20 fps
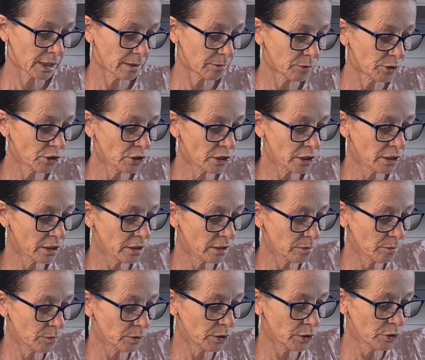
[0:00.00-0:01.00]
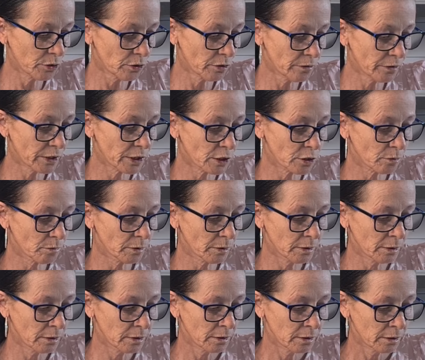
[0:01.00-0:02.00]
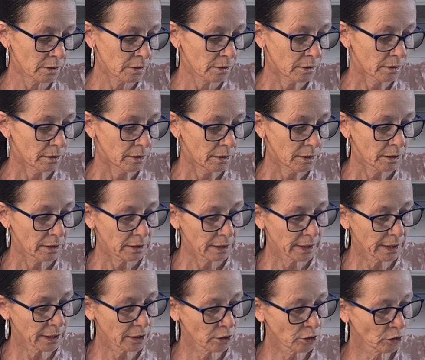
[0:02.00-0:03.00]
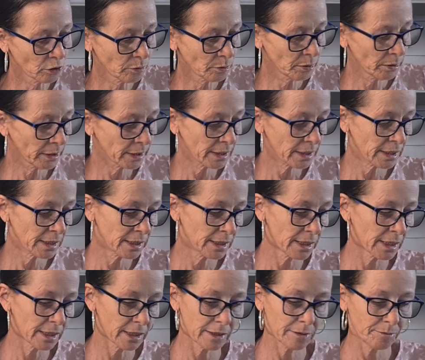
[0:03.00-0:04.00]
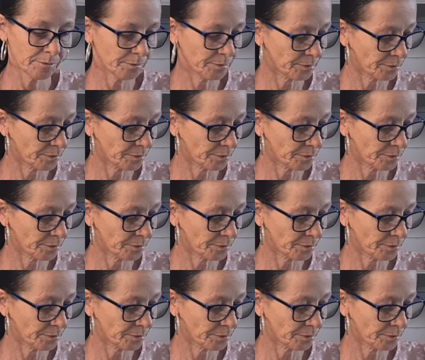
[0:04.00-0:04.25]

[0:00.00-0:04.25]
I'm just going to manoeuvre some, incorporate it in.